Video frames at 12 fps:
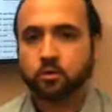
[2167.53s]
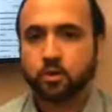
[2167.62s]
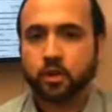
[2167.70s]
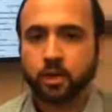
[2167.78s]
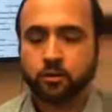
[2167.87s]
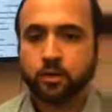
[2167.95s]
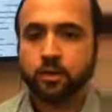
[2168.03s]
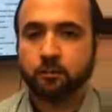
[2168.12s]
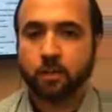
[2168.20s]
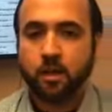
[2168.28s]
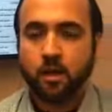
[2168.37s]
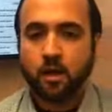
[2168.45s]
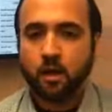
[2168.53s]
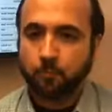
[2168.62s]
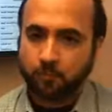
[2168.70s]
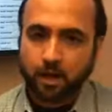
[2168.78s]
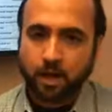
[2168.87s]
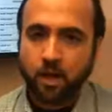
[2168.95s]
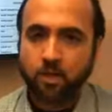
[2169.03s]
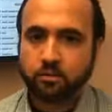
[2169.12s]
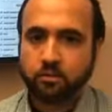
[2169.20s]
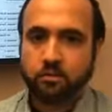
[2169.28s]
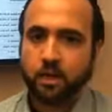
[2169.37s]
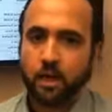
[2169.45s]
cook county um, my
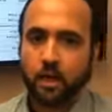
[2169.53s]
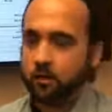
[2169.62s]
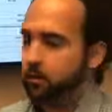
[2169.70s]
house is not